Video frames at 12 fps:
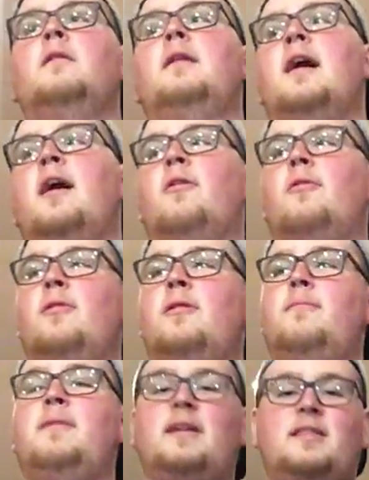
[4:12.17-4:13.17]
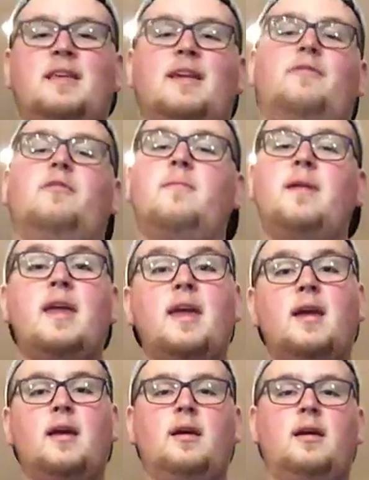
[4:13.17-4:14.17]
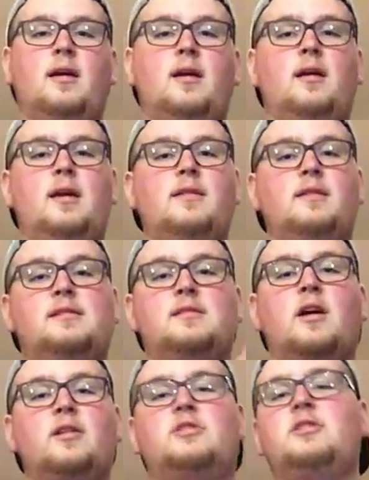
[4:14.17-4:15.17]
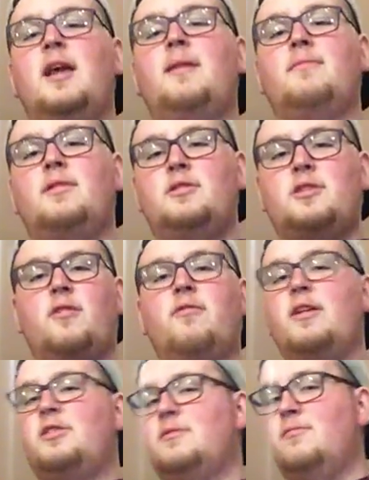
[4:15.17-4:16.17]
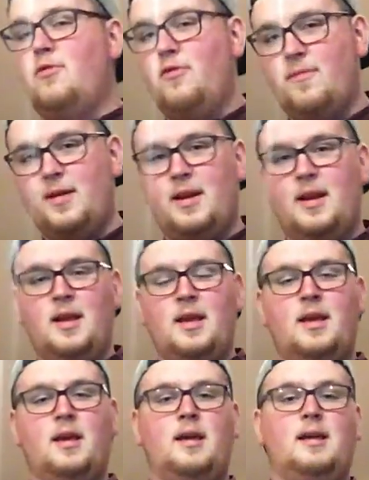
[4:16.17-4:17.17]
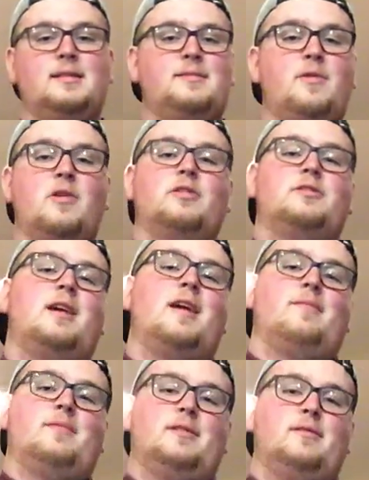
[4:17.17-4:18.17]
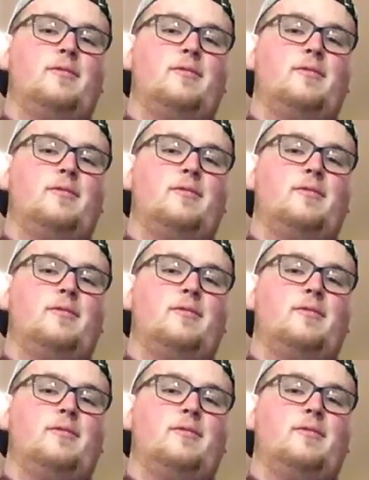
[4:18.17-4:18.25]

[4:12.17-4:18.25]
Now, big thing for me in this unashamed generation movement is to be unashamed.